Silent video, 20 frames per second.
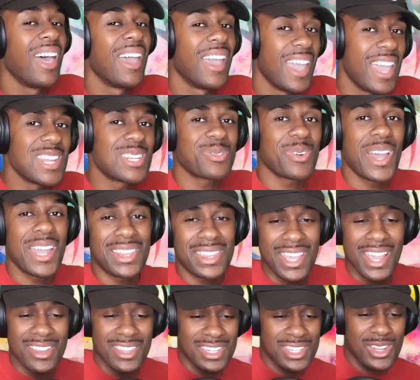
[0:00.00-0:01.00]
It's right
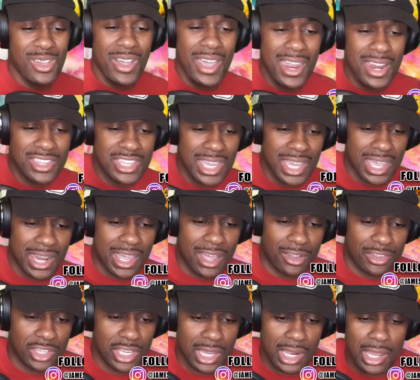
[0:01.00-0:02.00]
there. Just go ahead and check it
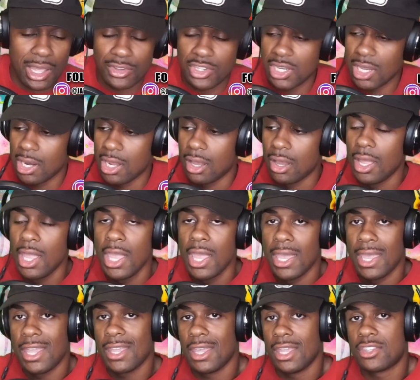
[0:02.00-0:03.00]
out. Check it out. Check it out.
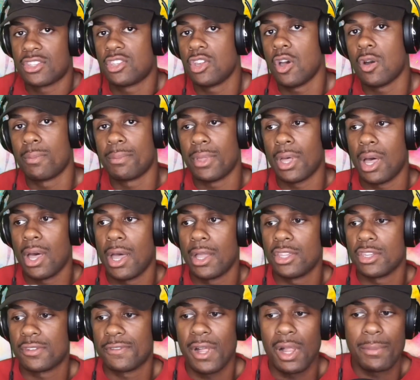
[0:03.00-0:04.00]
It's dope.
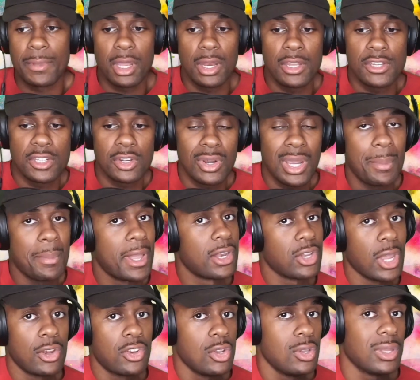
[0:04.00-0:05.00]
Just follow me on Instagram.
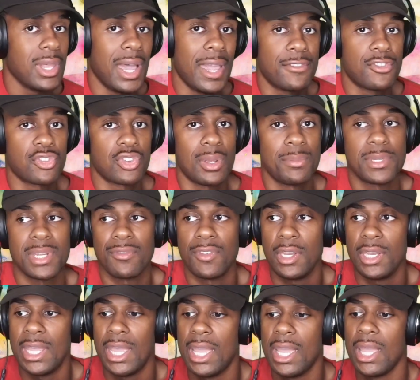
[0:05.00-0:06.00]
I do live streams every
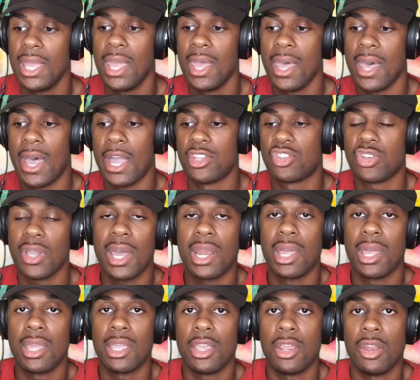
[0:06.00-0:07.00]
day. I try
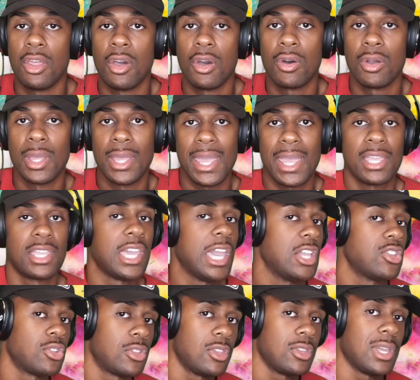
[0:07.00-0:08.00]
to, you know,
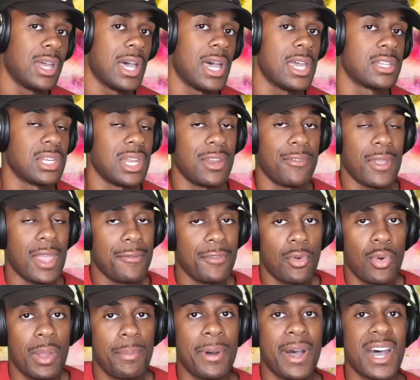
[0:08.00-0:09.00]
engage with you guys in every
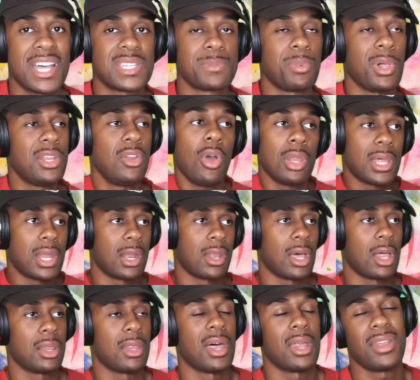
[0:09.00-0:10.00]
way possible. I know
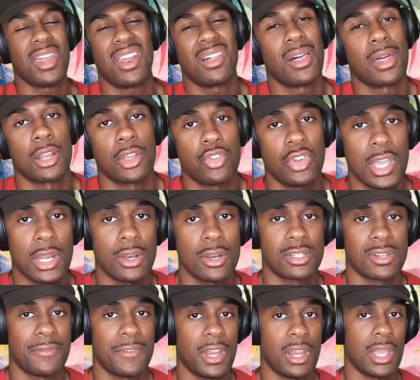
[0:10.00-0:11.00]
not a lot of
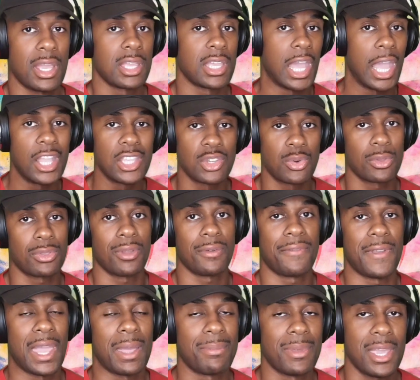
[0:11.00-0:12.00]
creators are very engaging with their
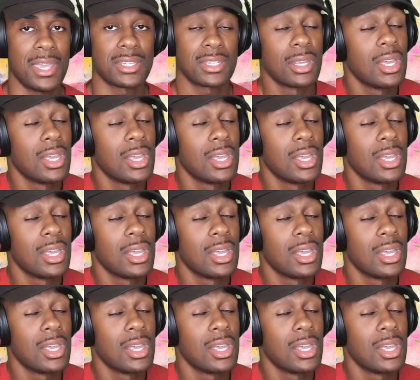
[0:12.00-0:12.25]
fan base.